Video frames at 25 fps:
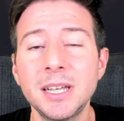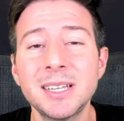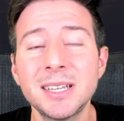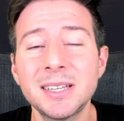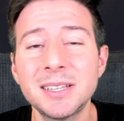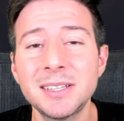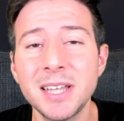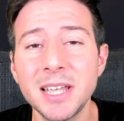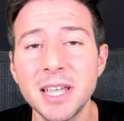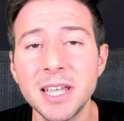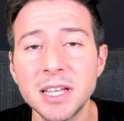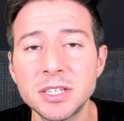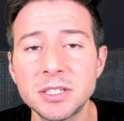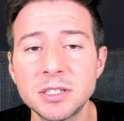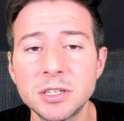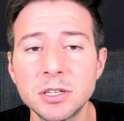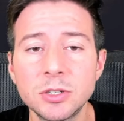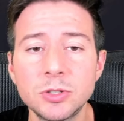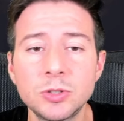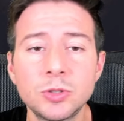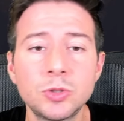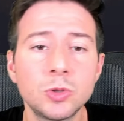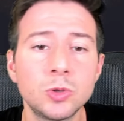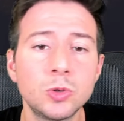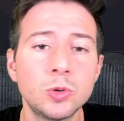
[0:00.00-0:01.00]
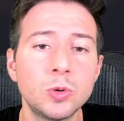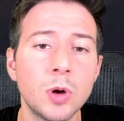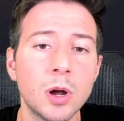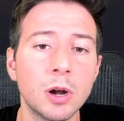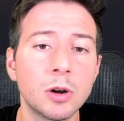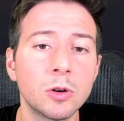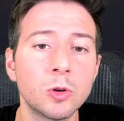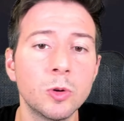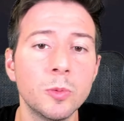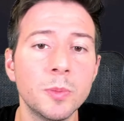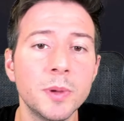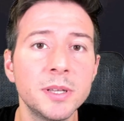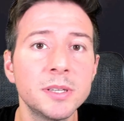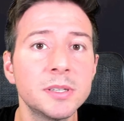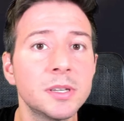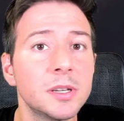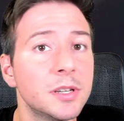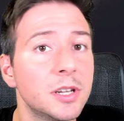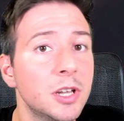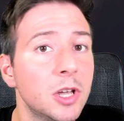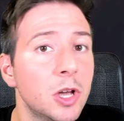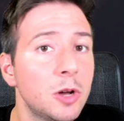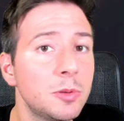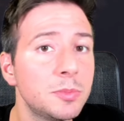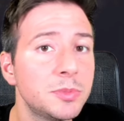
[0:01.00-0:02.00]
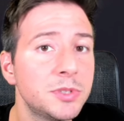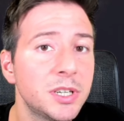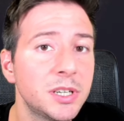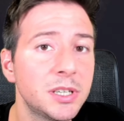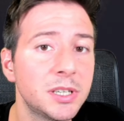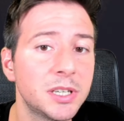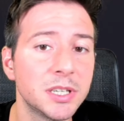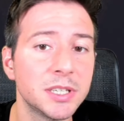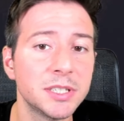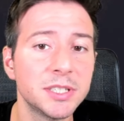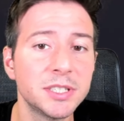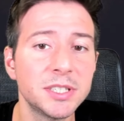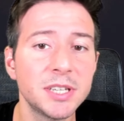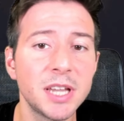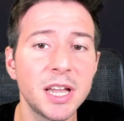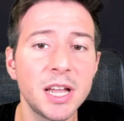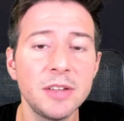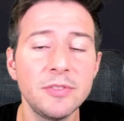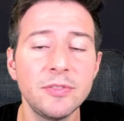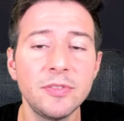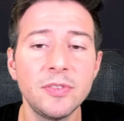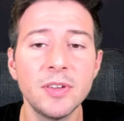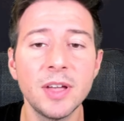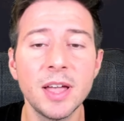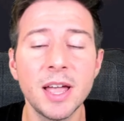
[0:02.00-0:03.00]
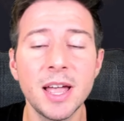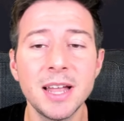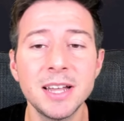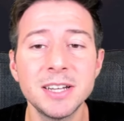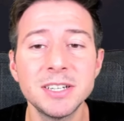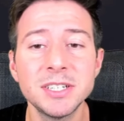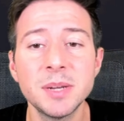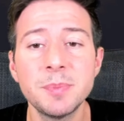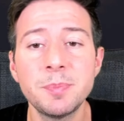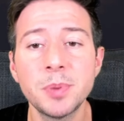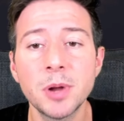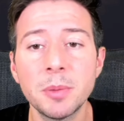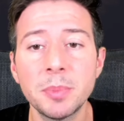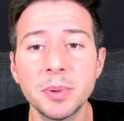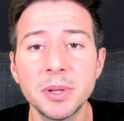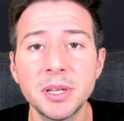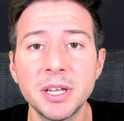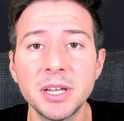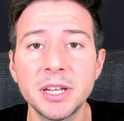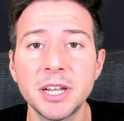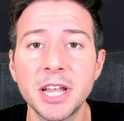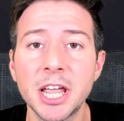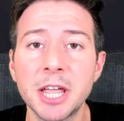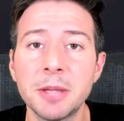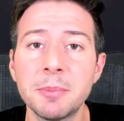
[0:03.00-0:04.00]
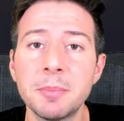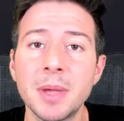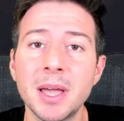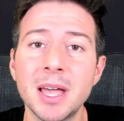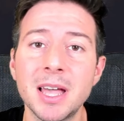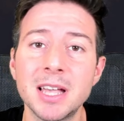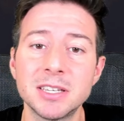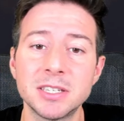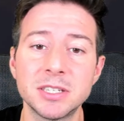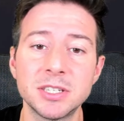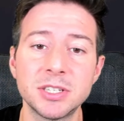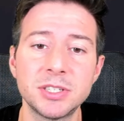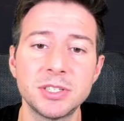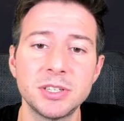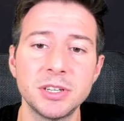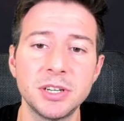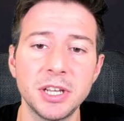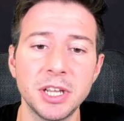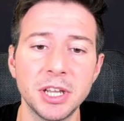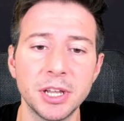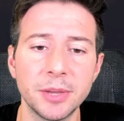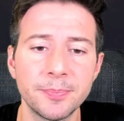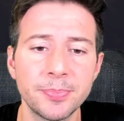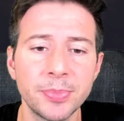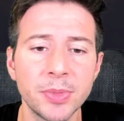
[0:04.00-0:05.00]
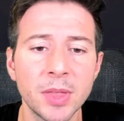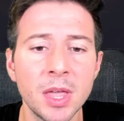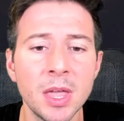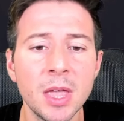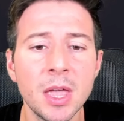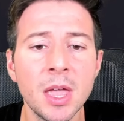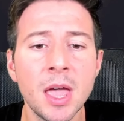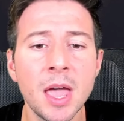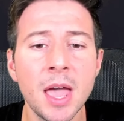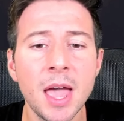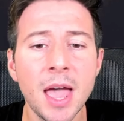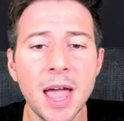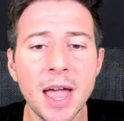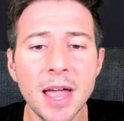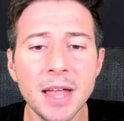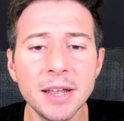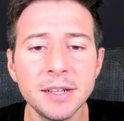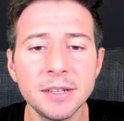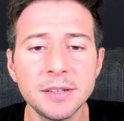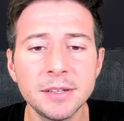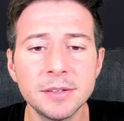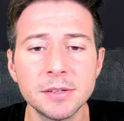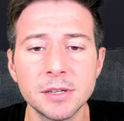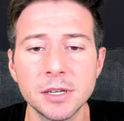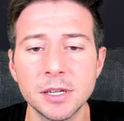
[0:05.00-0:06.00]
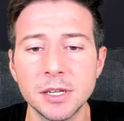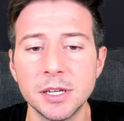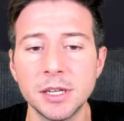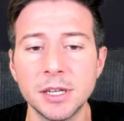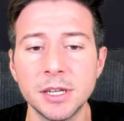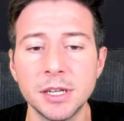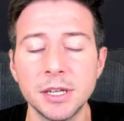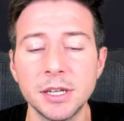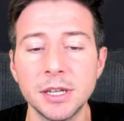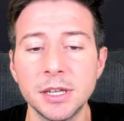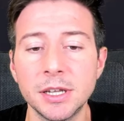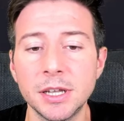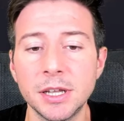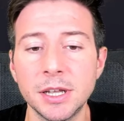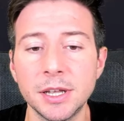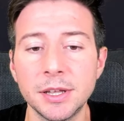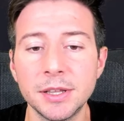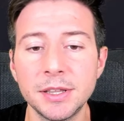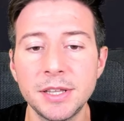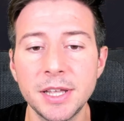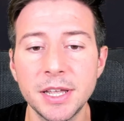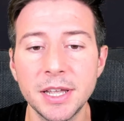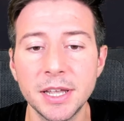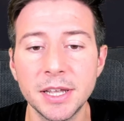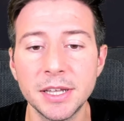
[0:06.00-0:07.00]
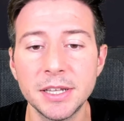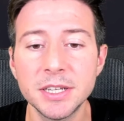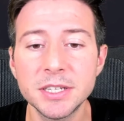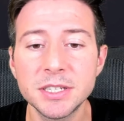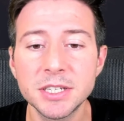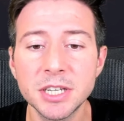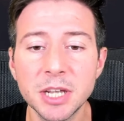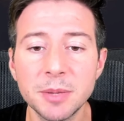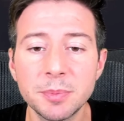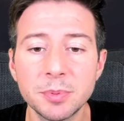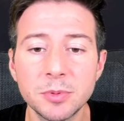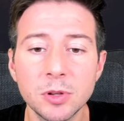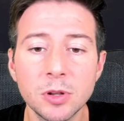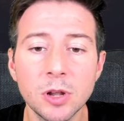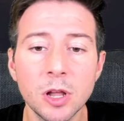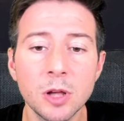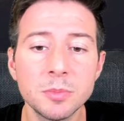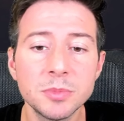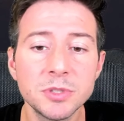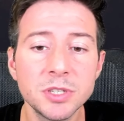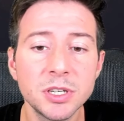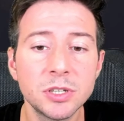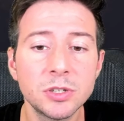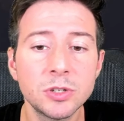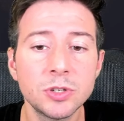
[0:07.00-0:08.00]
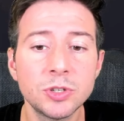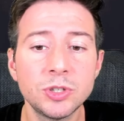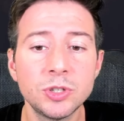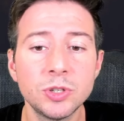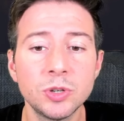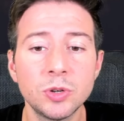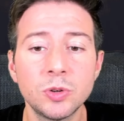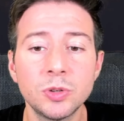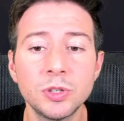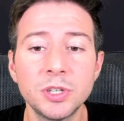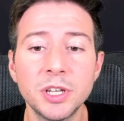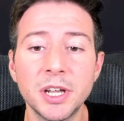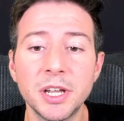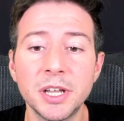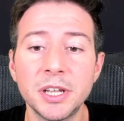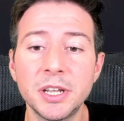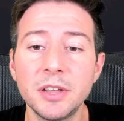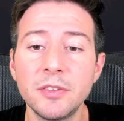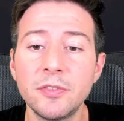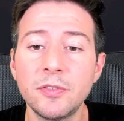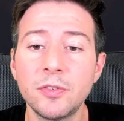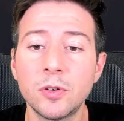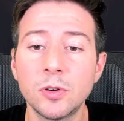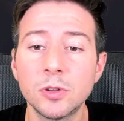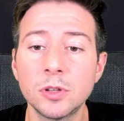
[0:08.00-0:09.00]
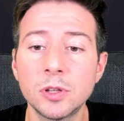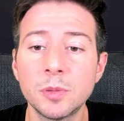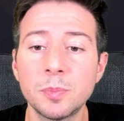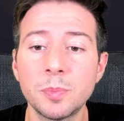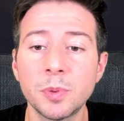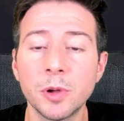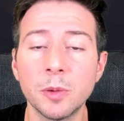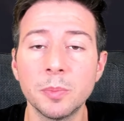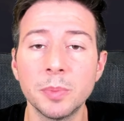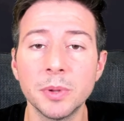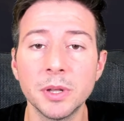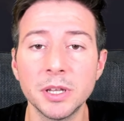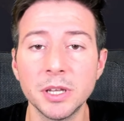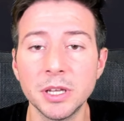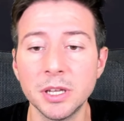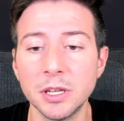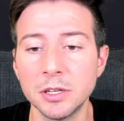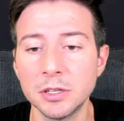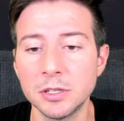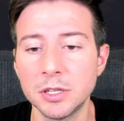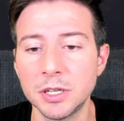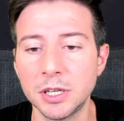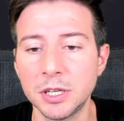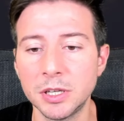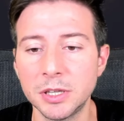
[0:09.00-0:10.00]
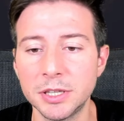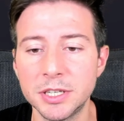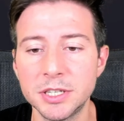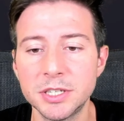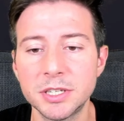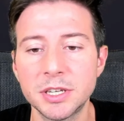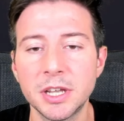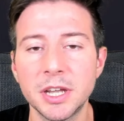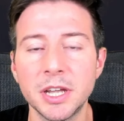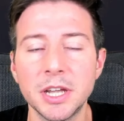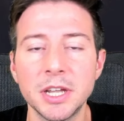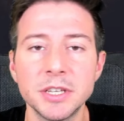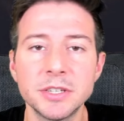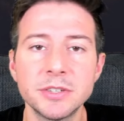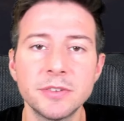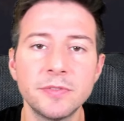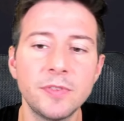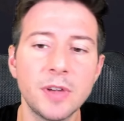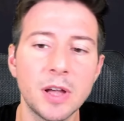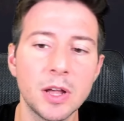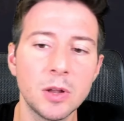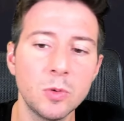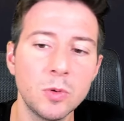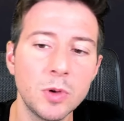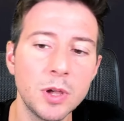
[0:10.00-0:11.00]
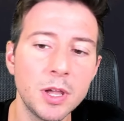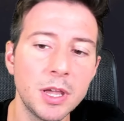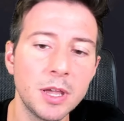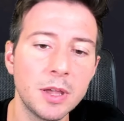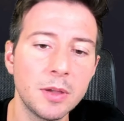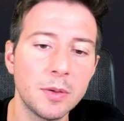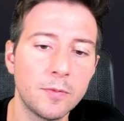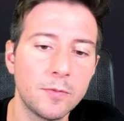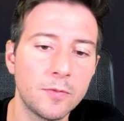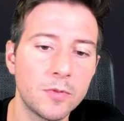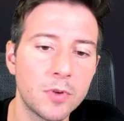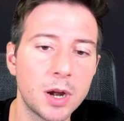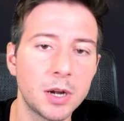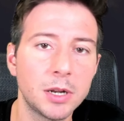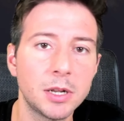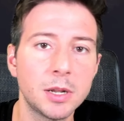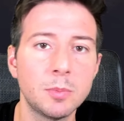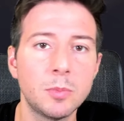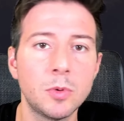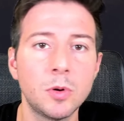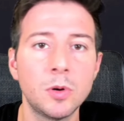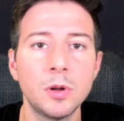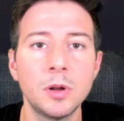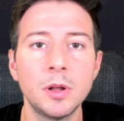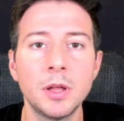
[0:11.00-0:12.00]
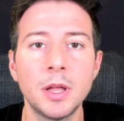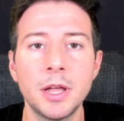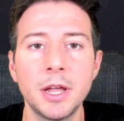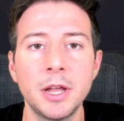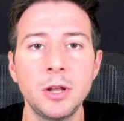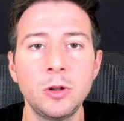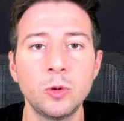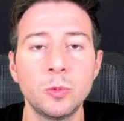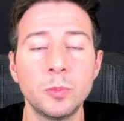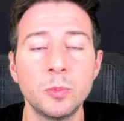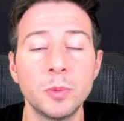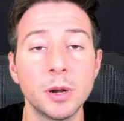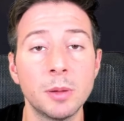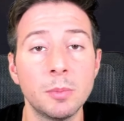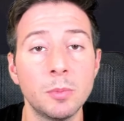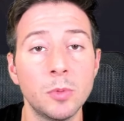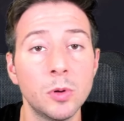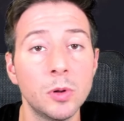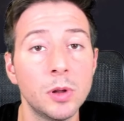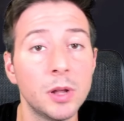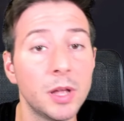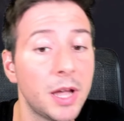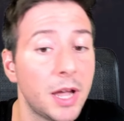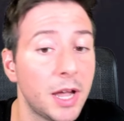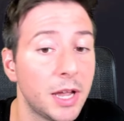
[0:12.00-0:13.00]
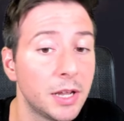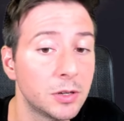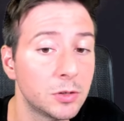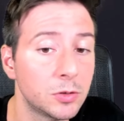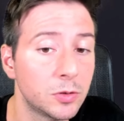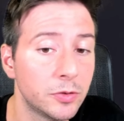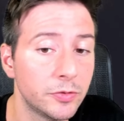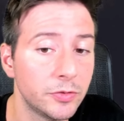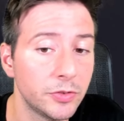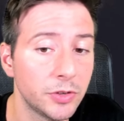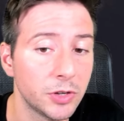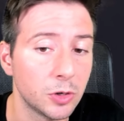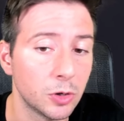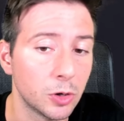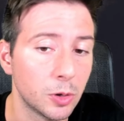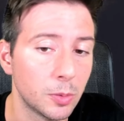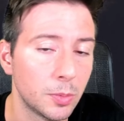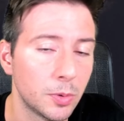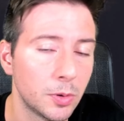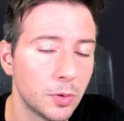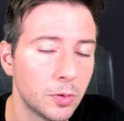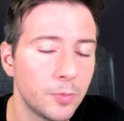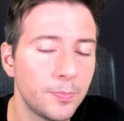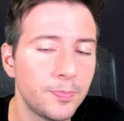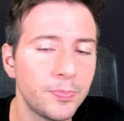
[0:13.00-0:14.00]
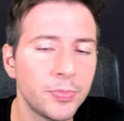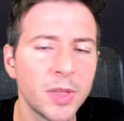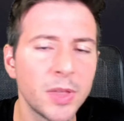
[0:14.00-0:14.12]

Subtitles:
takes two arguments, the object itself and the property name as a string. And the descriptor object shows the default property, in this case value, writable, enumerable, and configurable.